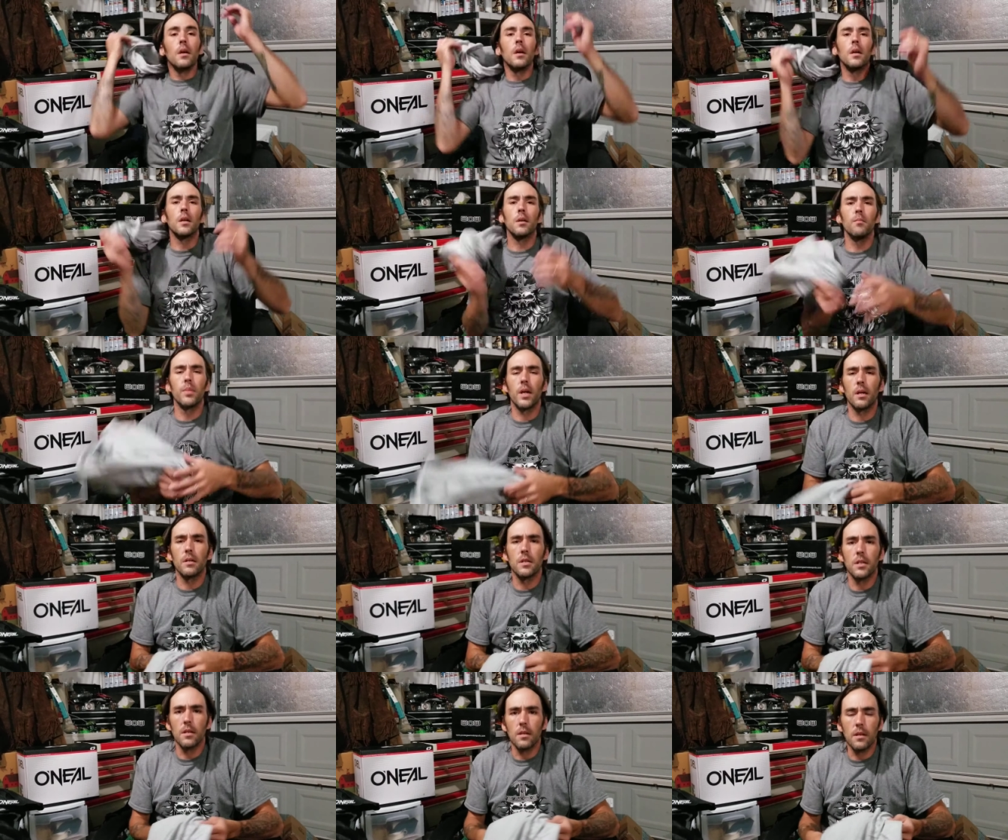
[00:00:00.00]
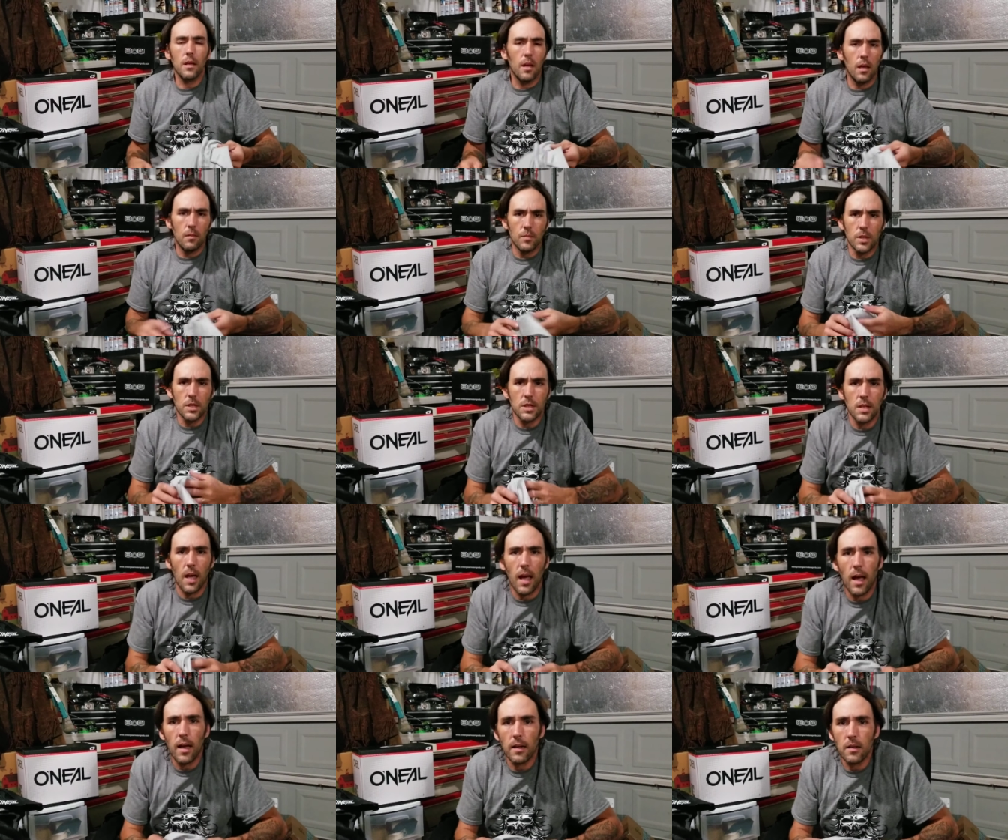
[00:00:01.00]
compared to the canvas
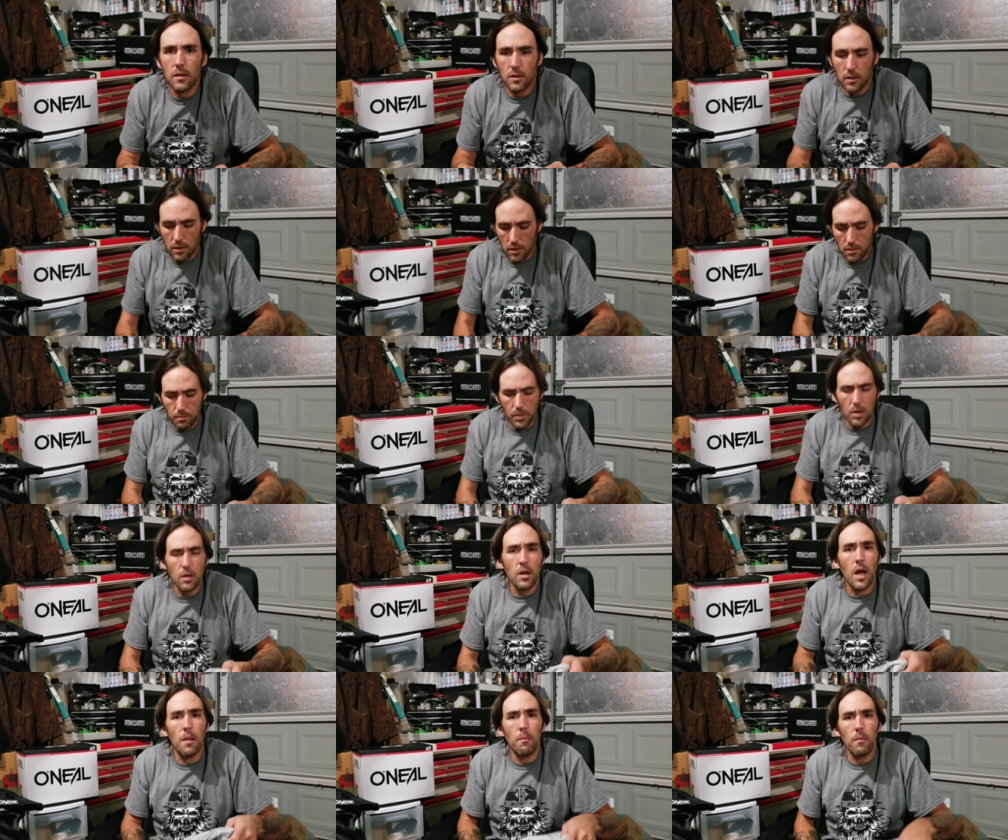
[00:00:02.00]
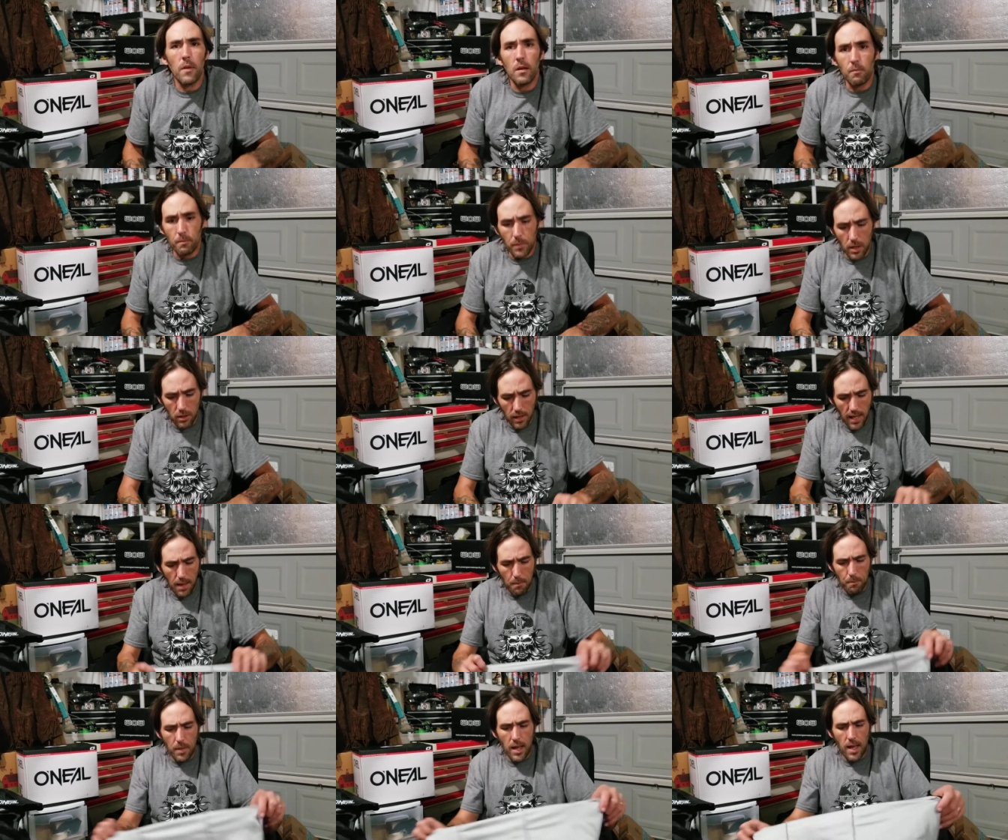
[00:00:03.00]
sack or the
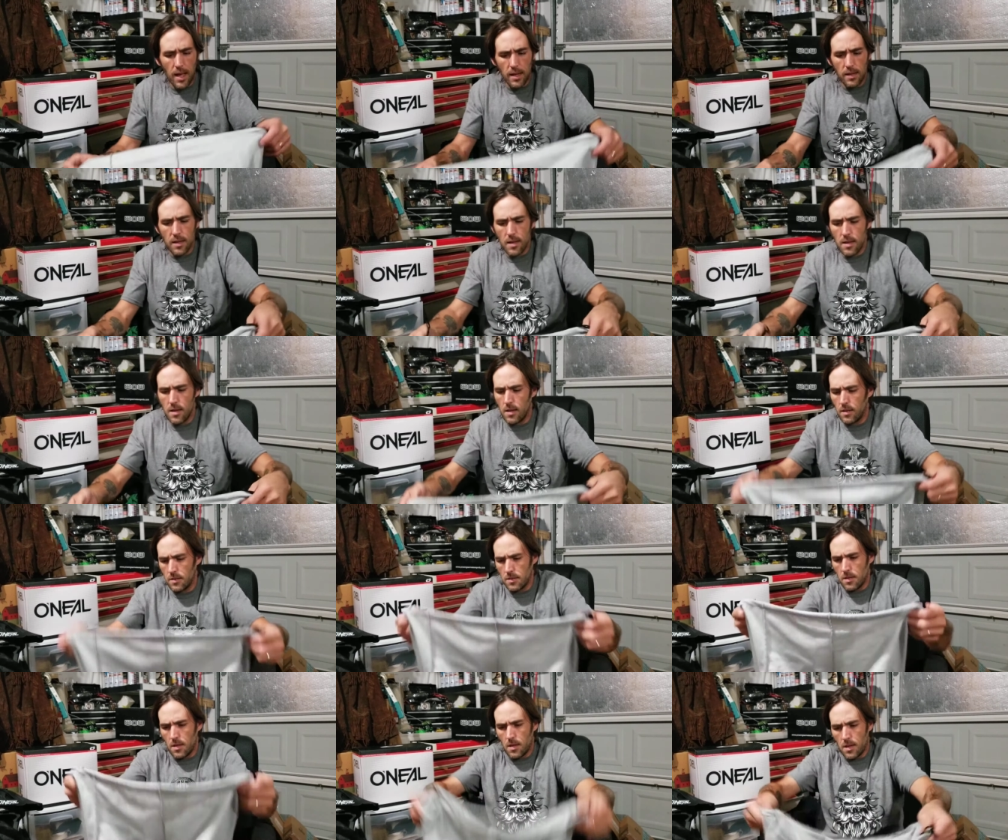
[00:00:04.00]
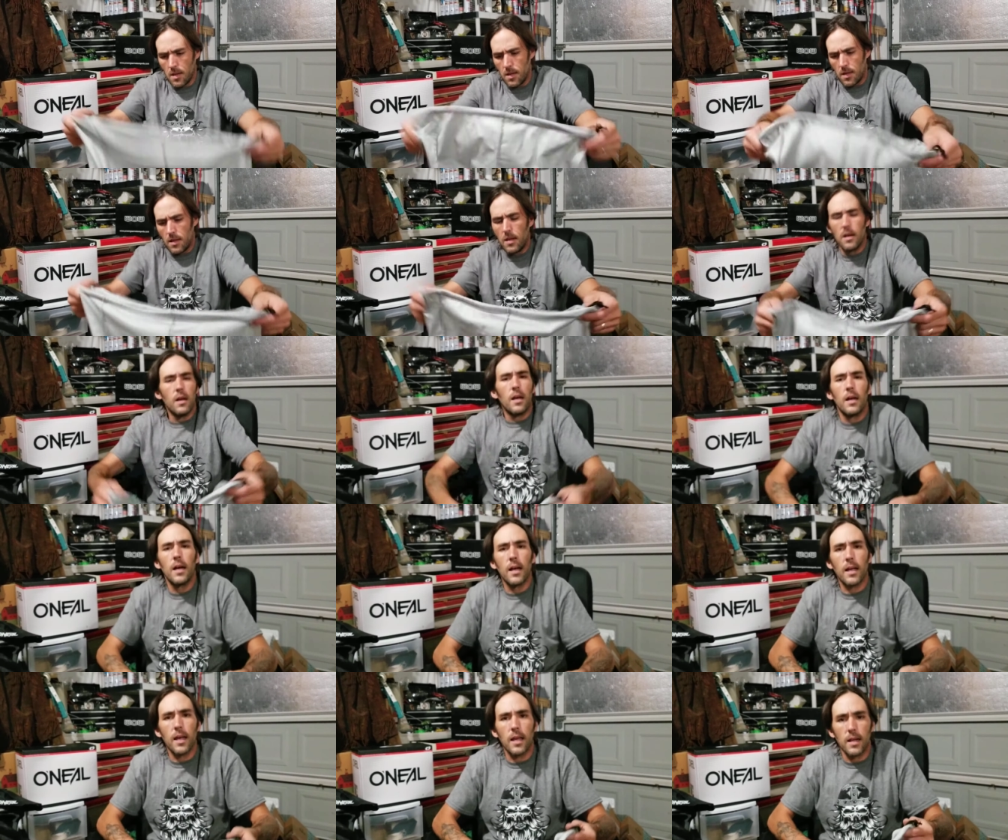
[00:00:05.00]
burlap bag. I
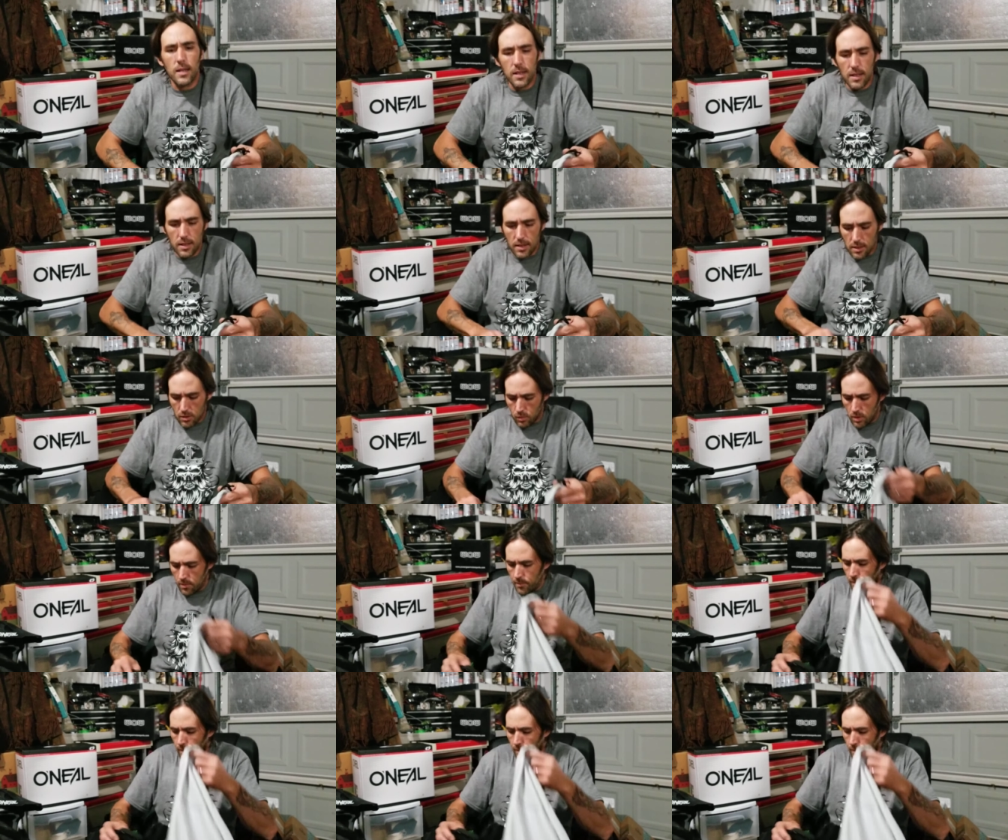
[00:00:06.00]
kind of dig this one.